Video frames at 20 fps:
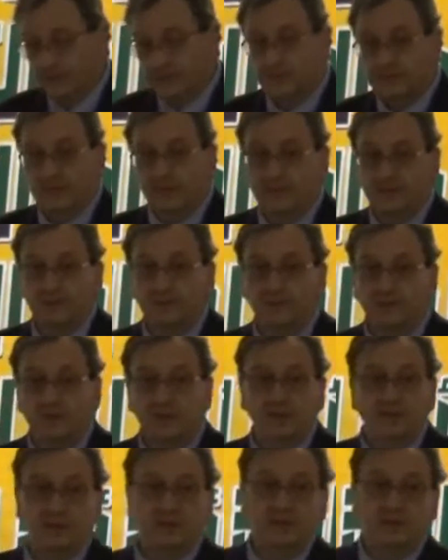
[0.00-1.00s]
The other
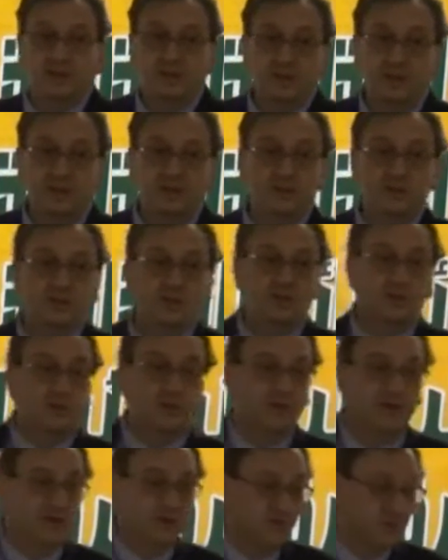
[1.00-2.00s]
thing, a newer
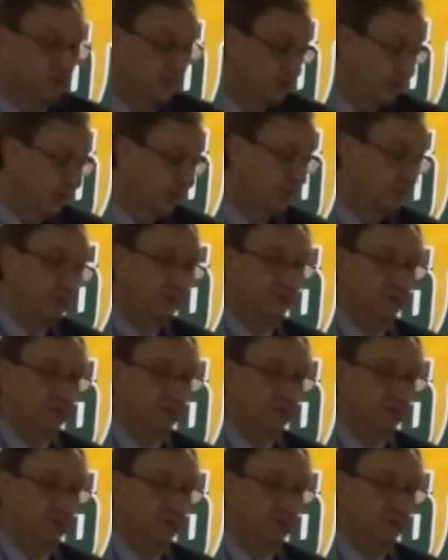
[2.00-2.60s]
agent, I don't